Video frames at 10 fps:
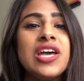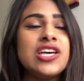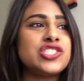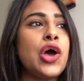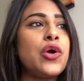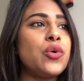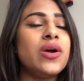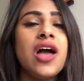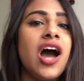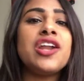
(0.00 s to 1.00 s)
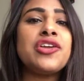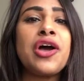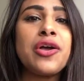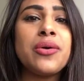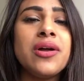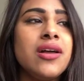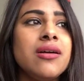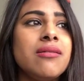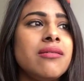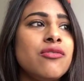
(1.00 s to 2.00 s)
So, I don't know,
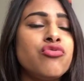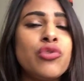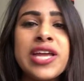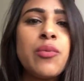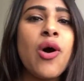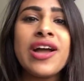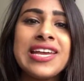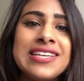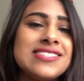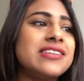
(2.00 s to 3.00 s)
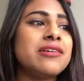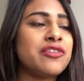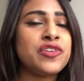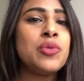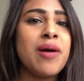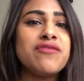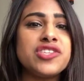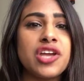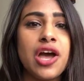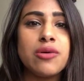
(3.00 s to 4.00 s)
rewind a few months
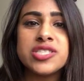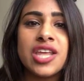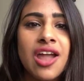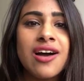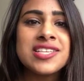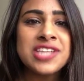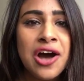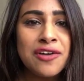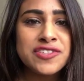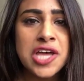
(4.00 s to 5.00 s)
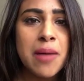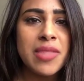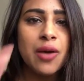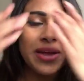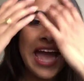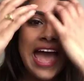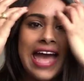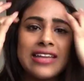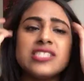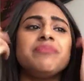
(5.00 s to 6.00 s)
ago to the last half term that we
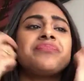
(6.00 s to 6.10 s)
had,